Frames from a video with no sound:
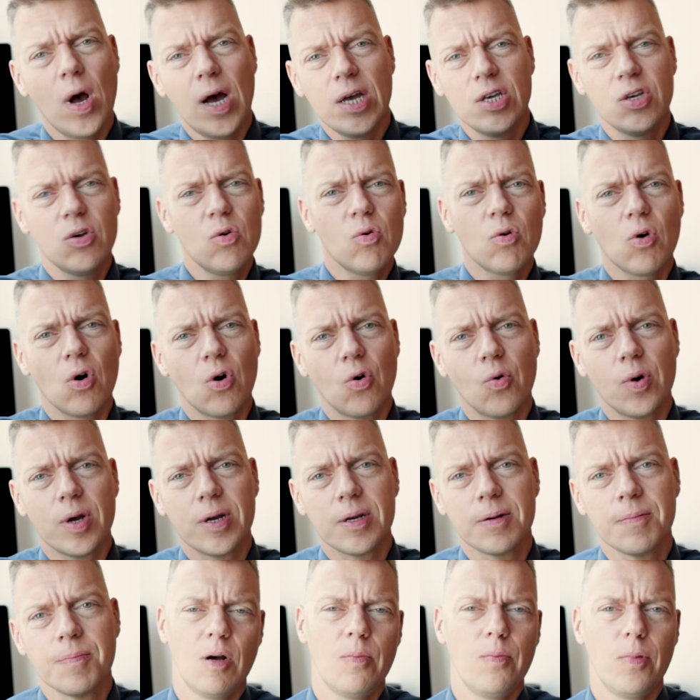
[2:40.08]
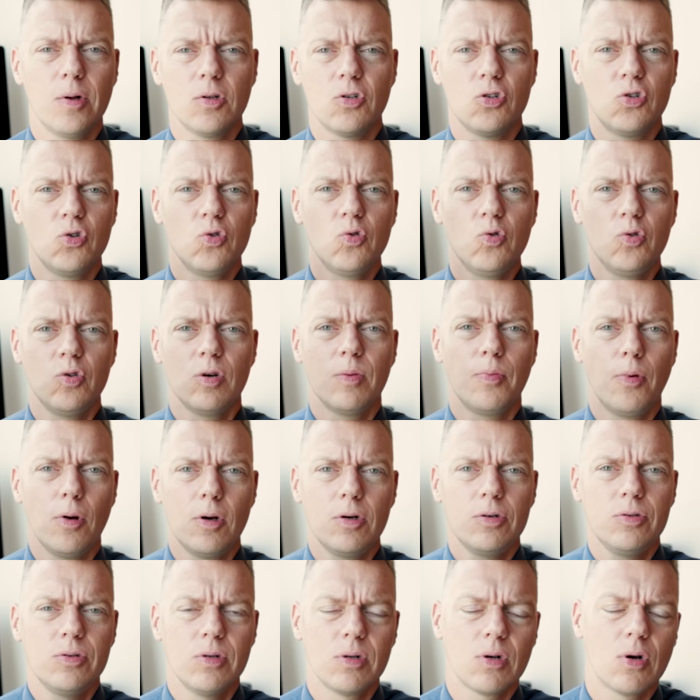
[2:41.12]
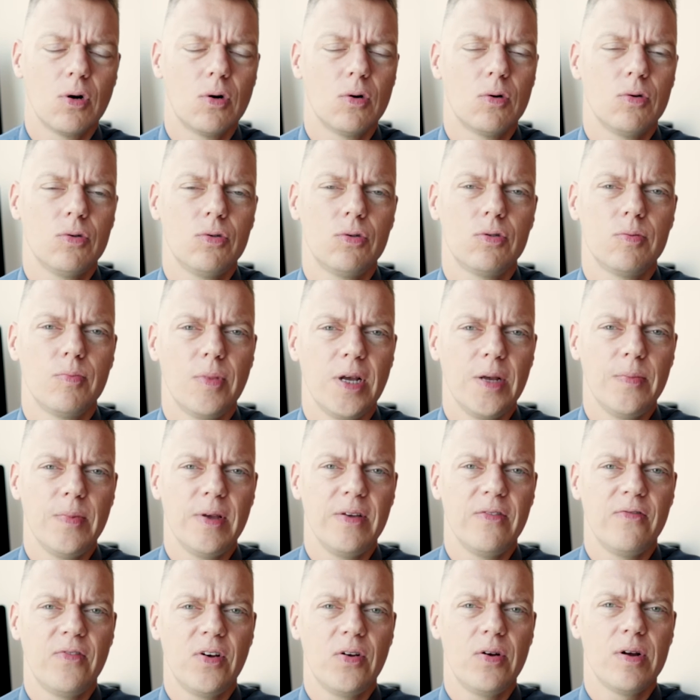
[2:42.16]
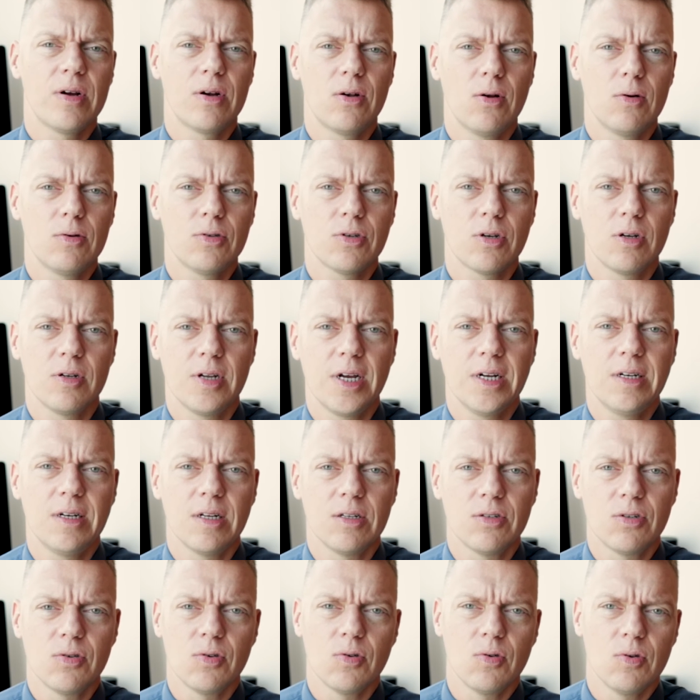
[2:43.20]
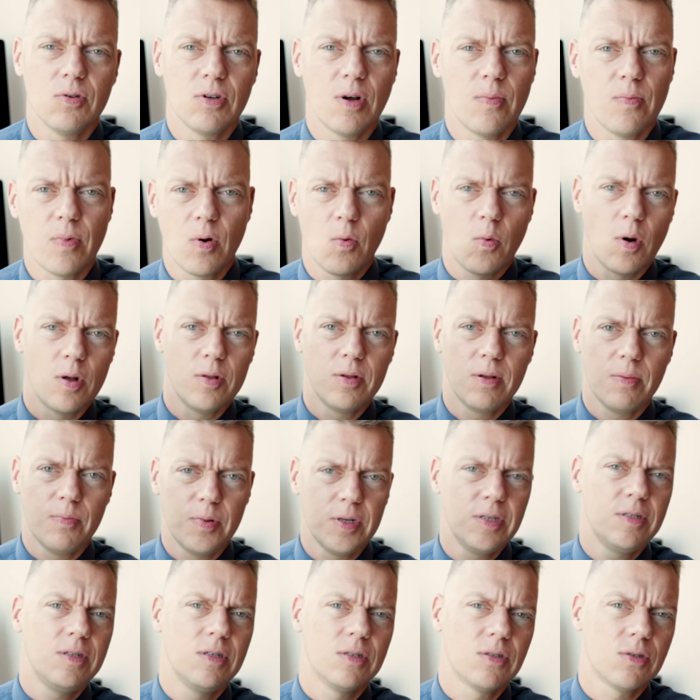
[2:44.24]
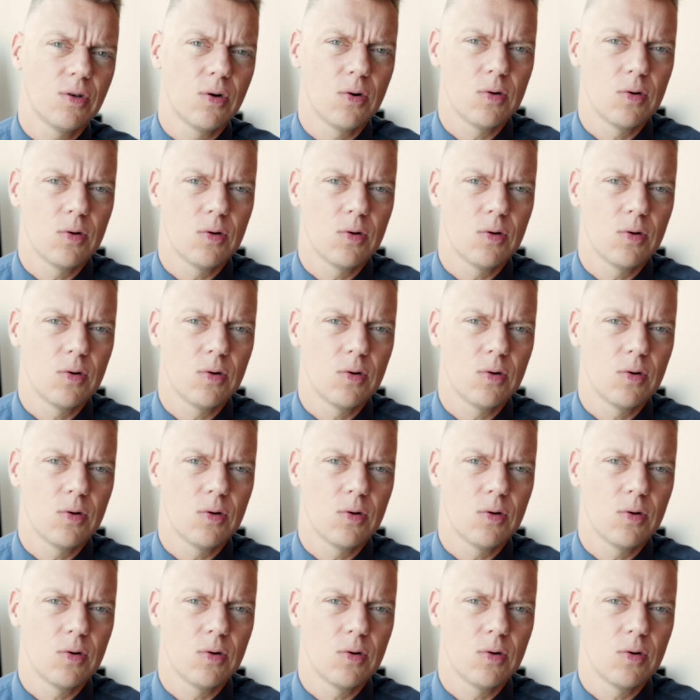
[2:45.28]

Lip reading: Where are you going? Number two, your personal goals may be very close connected to number one, the business